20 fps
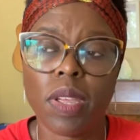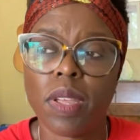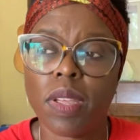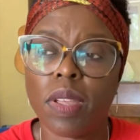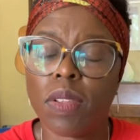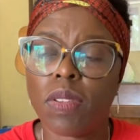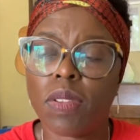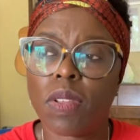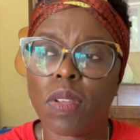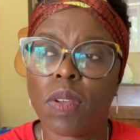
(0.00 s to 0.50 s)

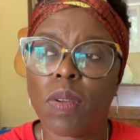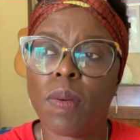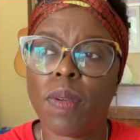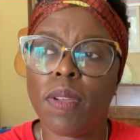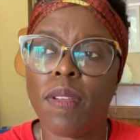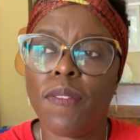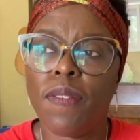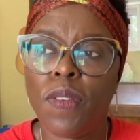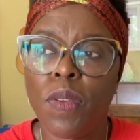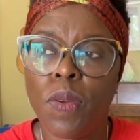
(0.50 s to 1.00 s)
So
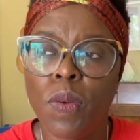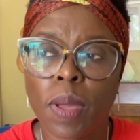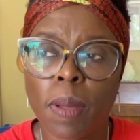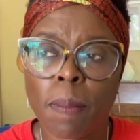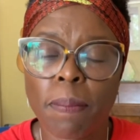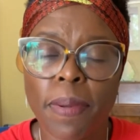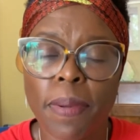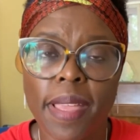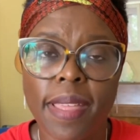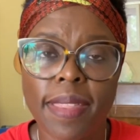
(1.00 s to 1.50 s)
if you can
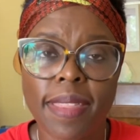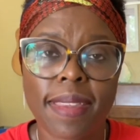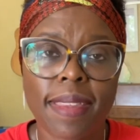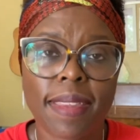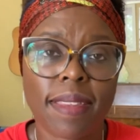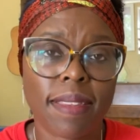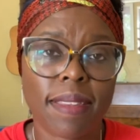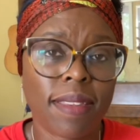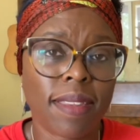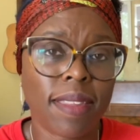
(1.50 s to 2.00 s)
play the
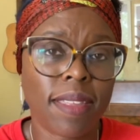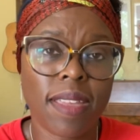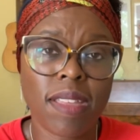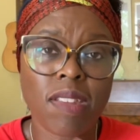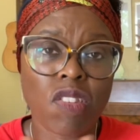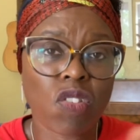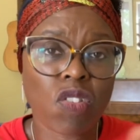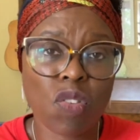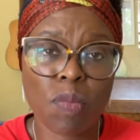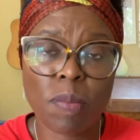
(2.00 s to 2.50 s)

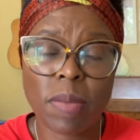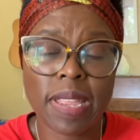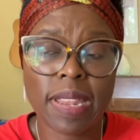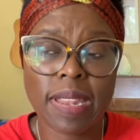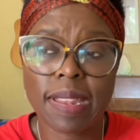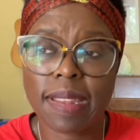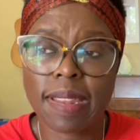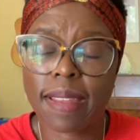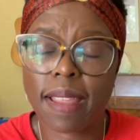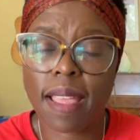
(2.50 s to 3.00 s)

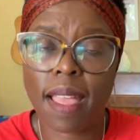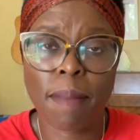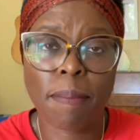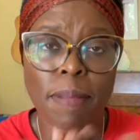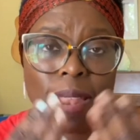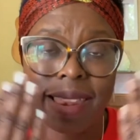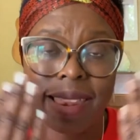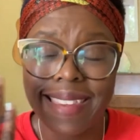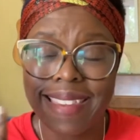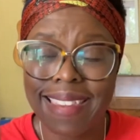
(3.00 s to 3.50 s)
instrument, I
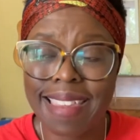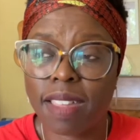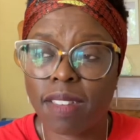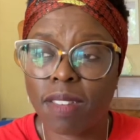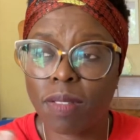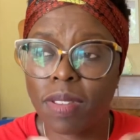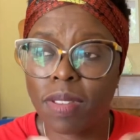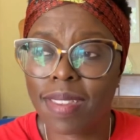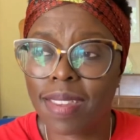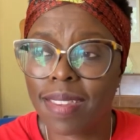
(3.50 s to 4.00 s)
play the sax, I
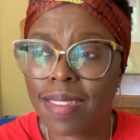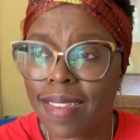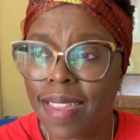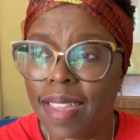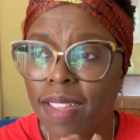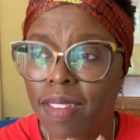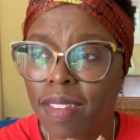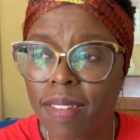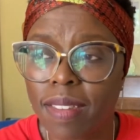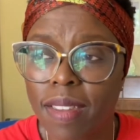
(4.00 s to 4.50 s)
can say
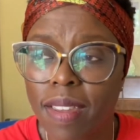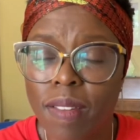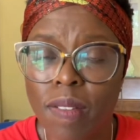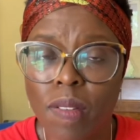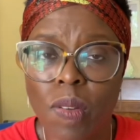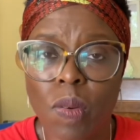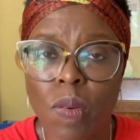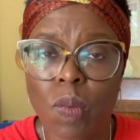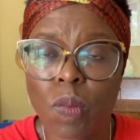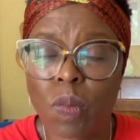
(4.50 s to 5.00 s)
sax, I don't
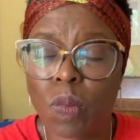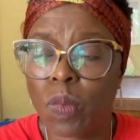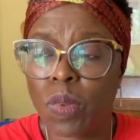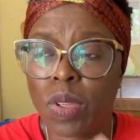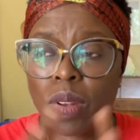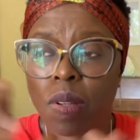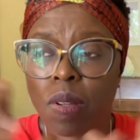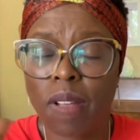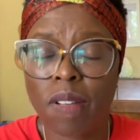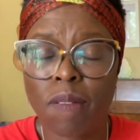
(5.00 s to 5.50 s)
know, you
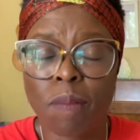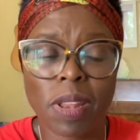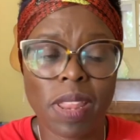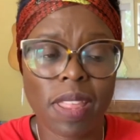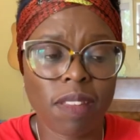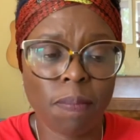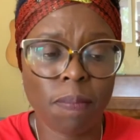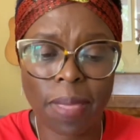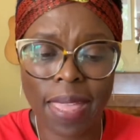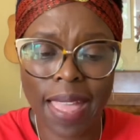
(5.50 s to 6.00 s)
know, everybody
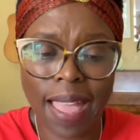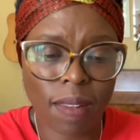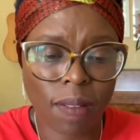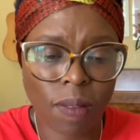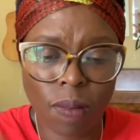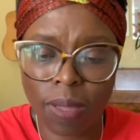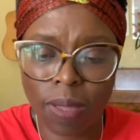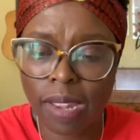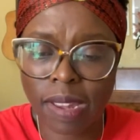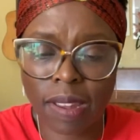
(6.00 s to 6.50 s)
has
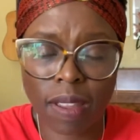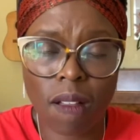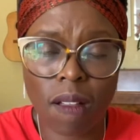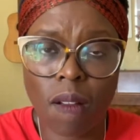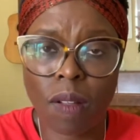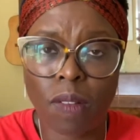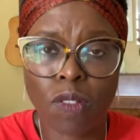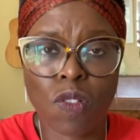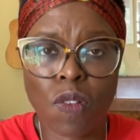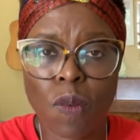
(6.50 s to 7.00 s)
piano,
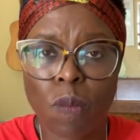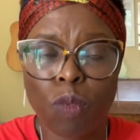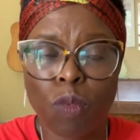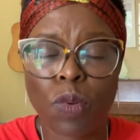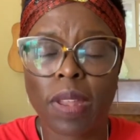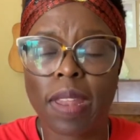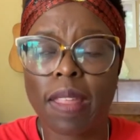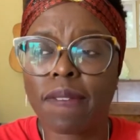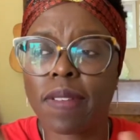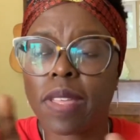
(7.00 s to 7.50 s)
guitar, drums,
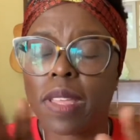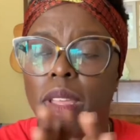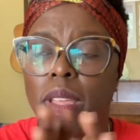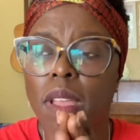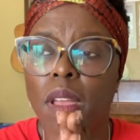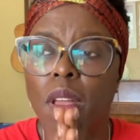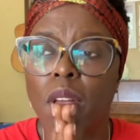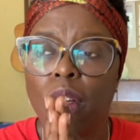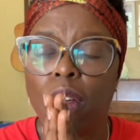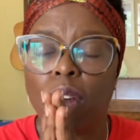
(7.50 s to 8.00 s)
whatever,
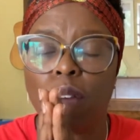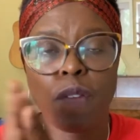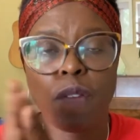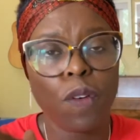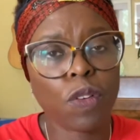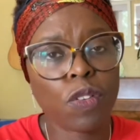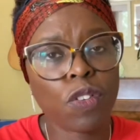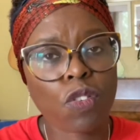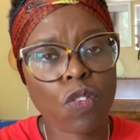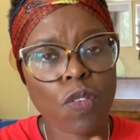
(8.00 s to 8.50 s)
for
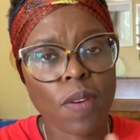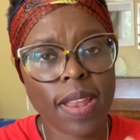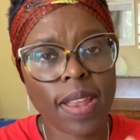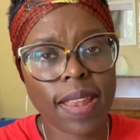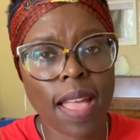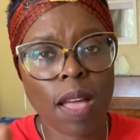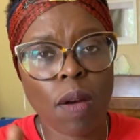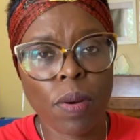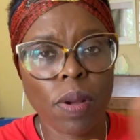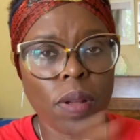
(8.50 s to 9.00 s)
a straight
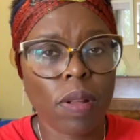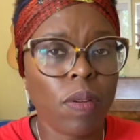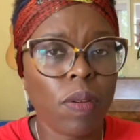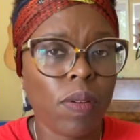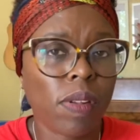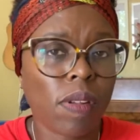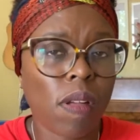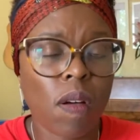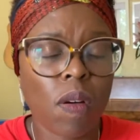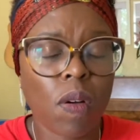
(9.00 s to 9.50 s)
hour,
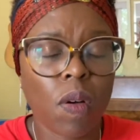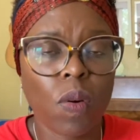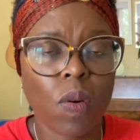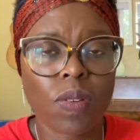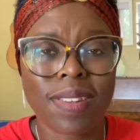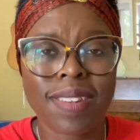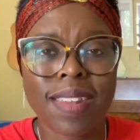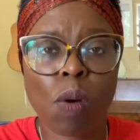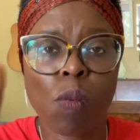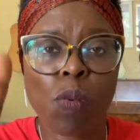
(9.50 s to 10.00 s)
including encores,
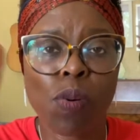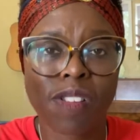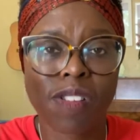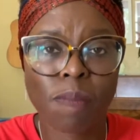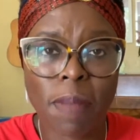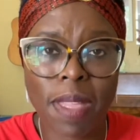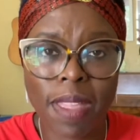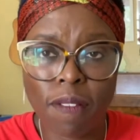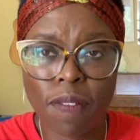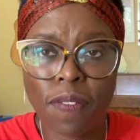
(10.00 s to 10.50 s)
and that works
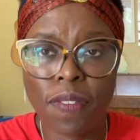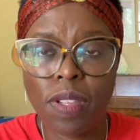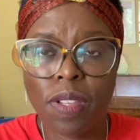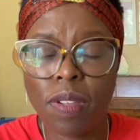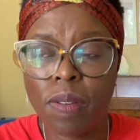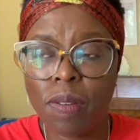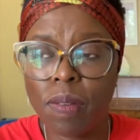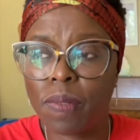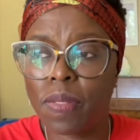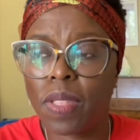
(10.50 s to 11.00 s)
better for
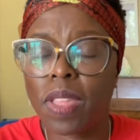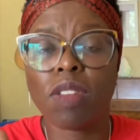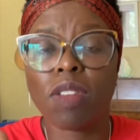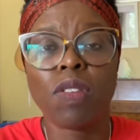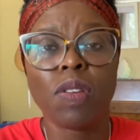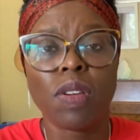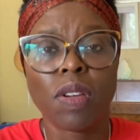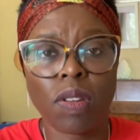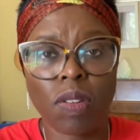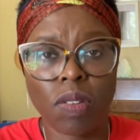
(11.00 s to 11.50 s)
you, then
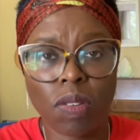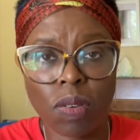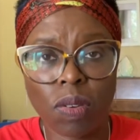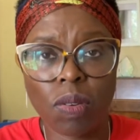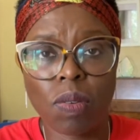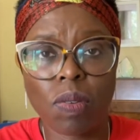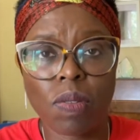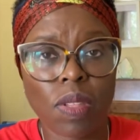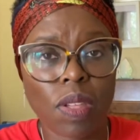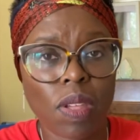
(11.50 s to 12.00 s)
you can
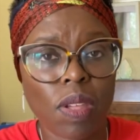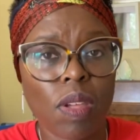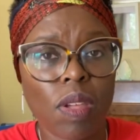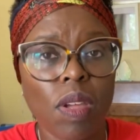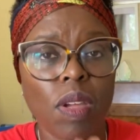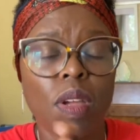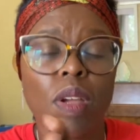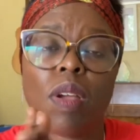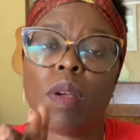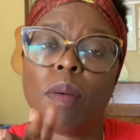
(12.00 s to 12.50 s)
do the
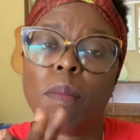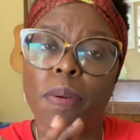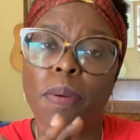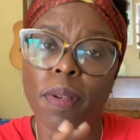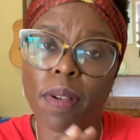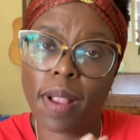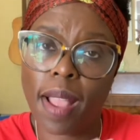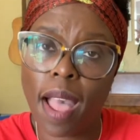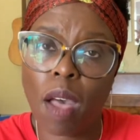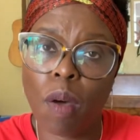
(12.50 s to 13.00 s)

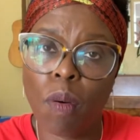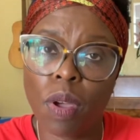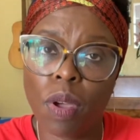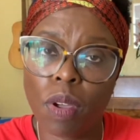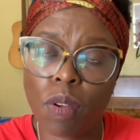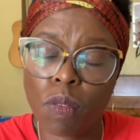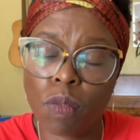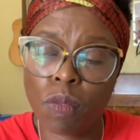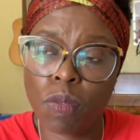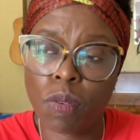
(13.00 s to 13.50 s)
per hour
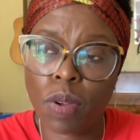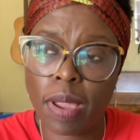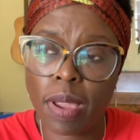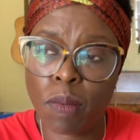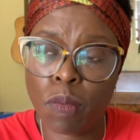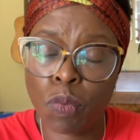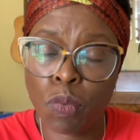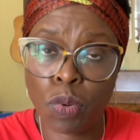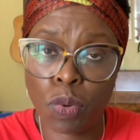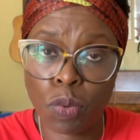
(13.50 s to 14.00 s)

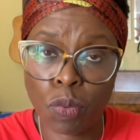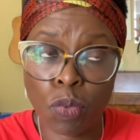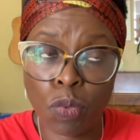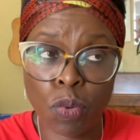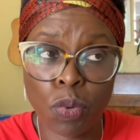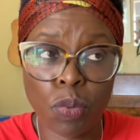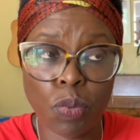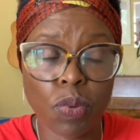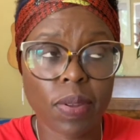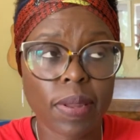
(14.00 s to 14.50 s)

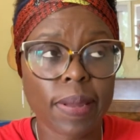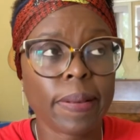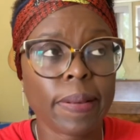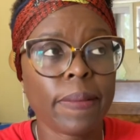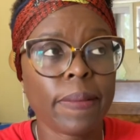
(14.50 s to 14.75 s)
route.